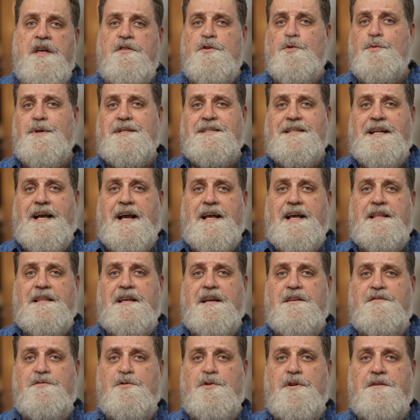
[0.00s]
The reason I
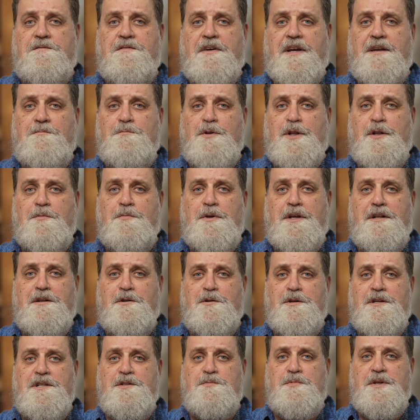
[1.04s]
like
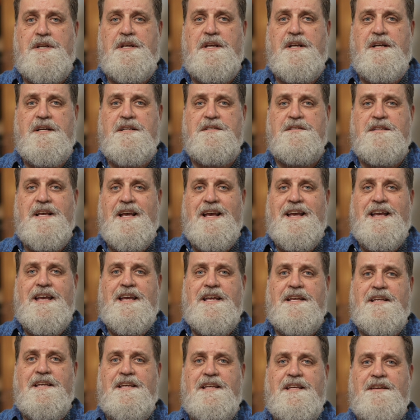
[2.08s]
35mm is because
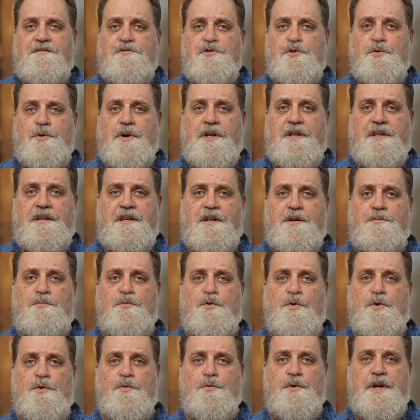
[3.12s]
it gives you a little
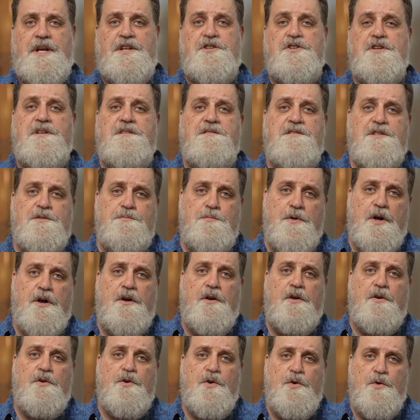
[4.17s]
more reach in
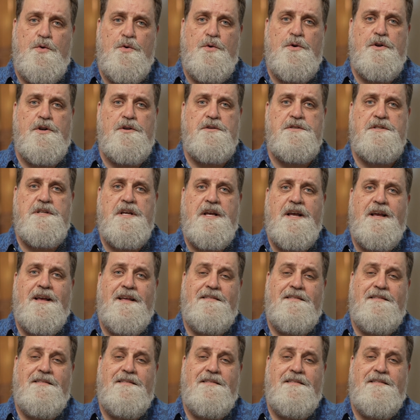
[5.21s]
small corners.